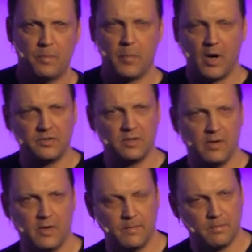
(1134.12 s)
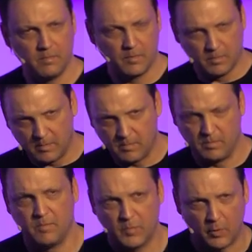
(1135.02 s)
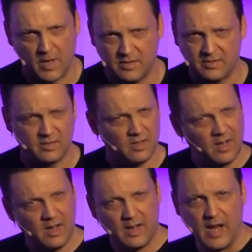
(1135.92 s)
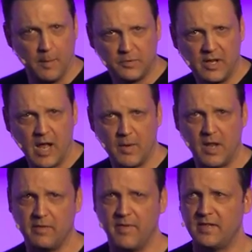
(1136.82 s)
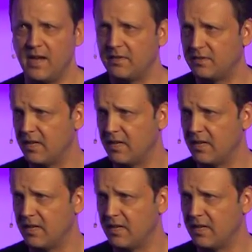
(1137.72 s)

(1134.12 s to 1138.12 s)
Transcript: Barcelona, Greece, Amsterdam, another fantastic